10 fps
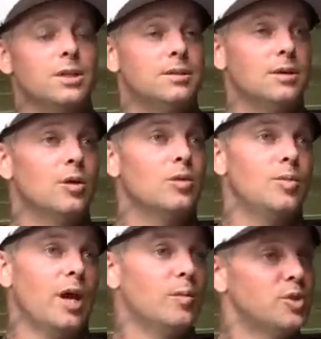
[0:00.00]

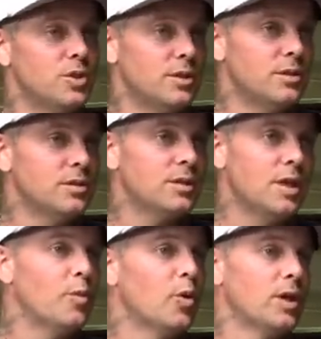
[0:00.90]
dope amateur
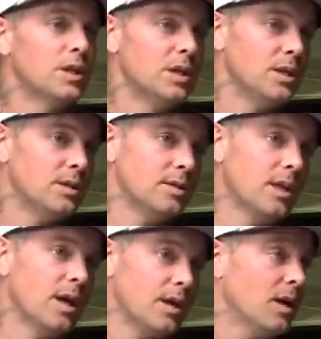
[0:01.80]
skateboarding league to
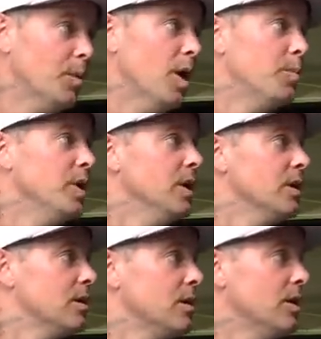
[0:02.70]
like come up in
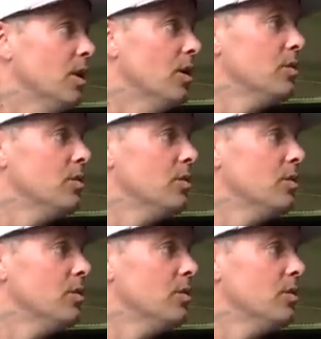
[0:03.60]
you know